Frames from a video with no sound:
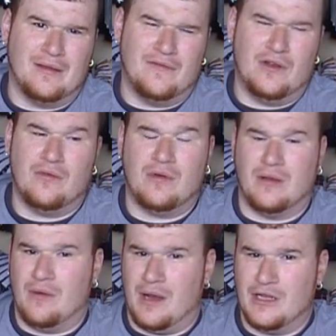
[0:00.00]
if you don't want
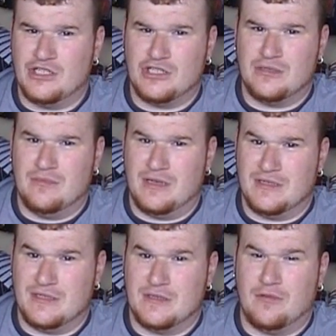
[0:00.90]
to watch
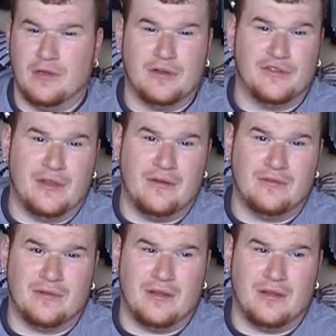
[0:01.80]
because of spoilers, don't.